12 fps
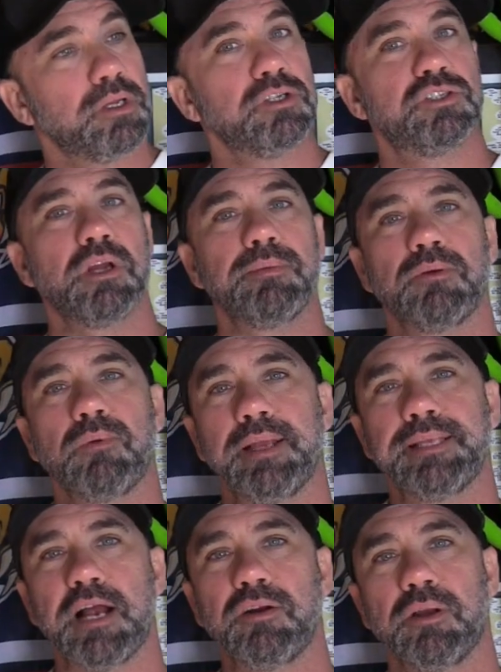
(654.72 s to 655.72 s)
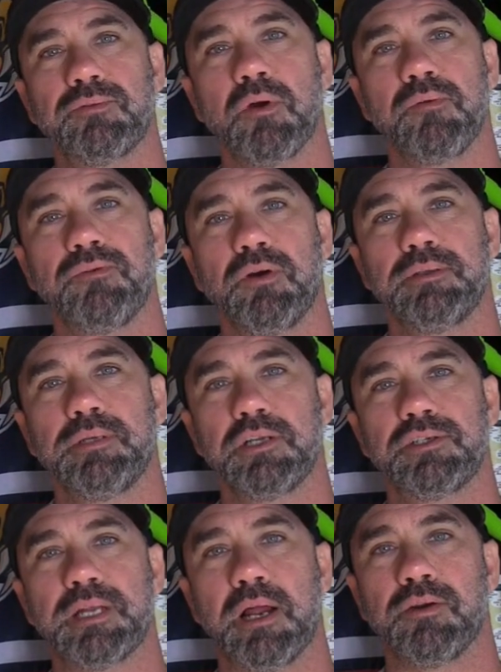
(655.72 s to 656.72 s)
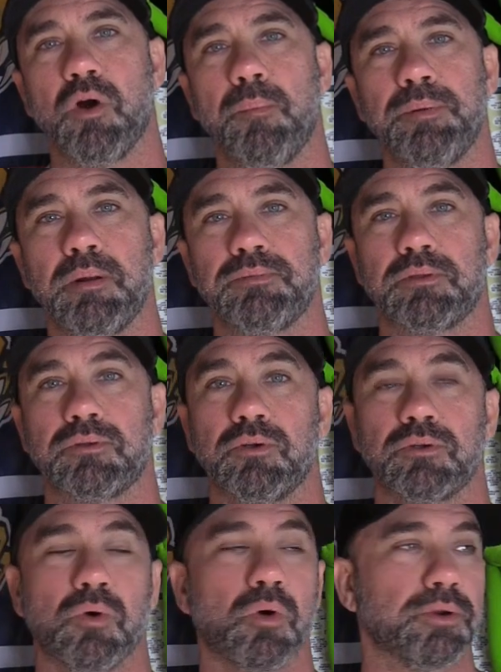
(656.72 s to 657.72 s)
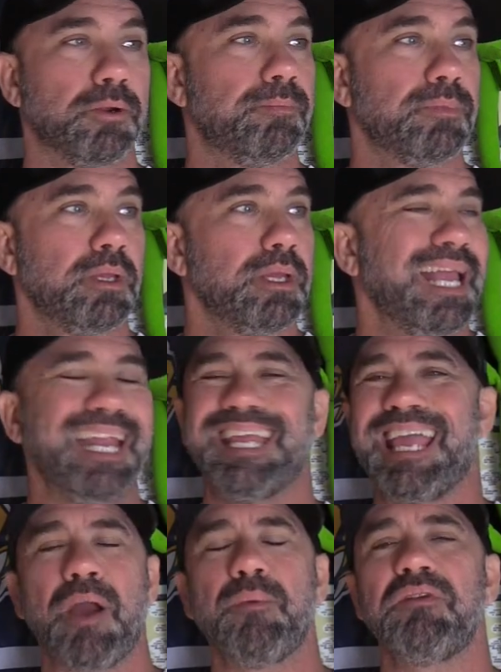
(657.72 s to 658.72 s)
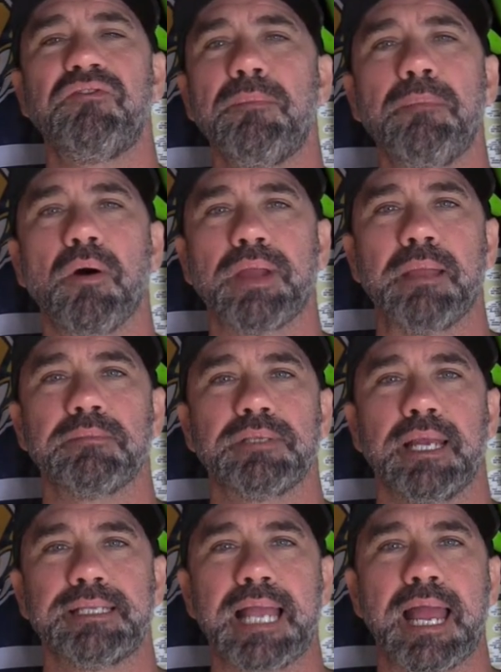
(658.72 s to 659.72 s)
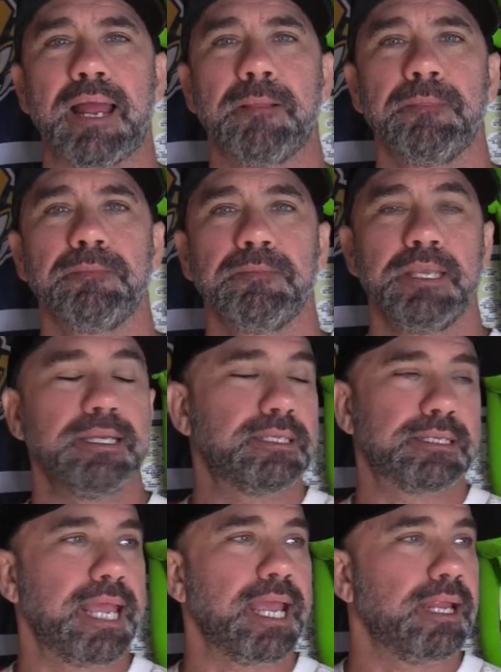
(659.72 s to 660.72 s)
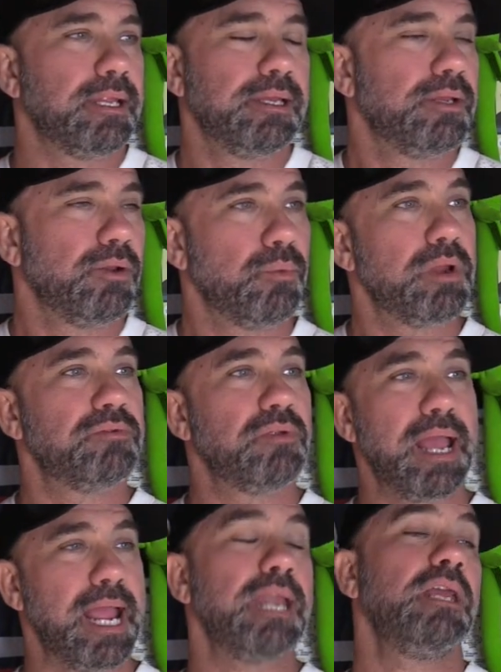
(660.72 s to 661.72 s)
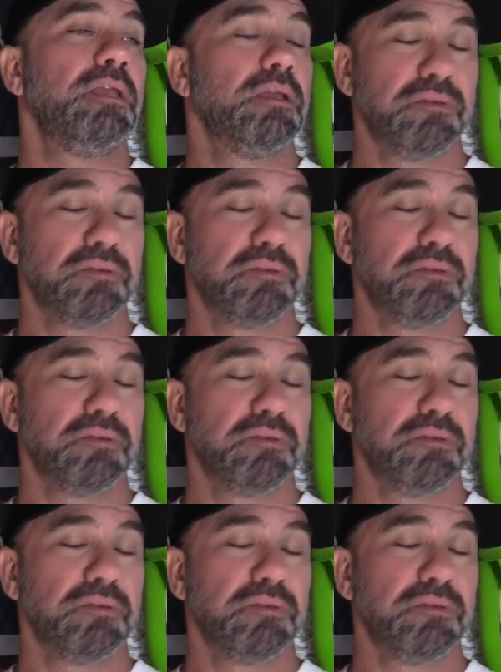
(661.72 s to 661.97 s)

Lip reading: shoved it right down our throat for a touchdown to open up the third quarter. And you can't win football games like that. You just can't win any